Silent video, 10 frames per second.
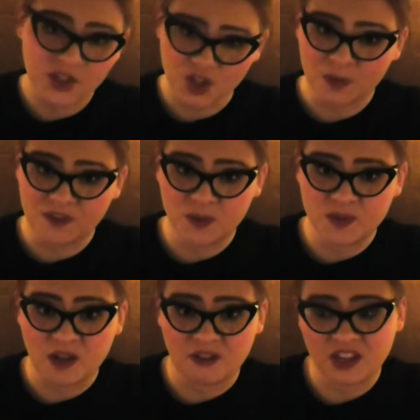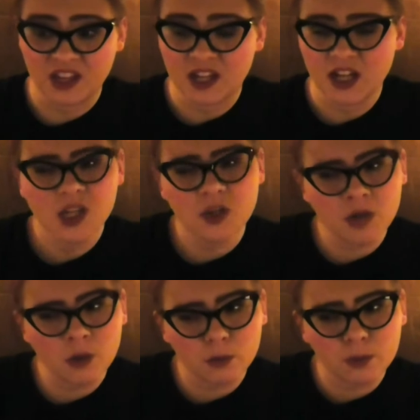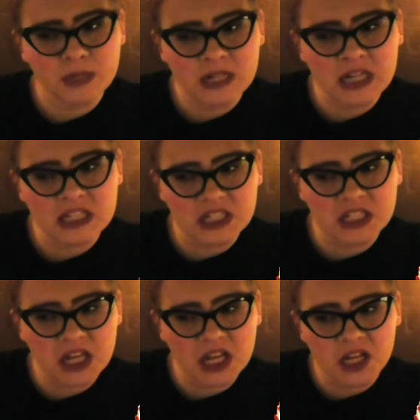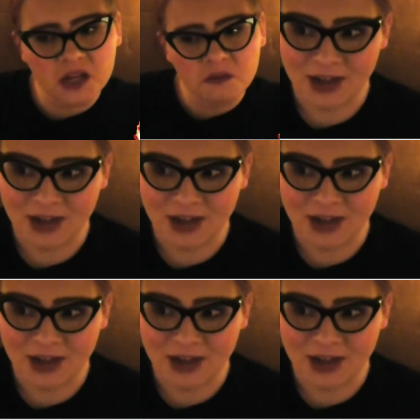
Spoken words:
germaphobe self thinking, you know what would be nice today?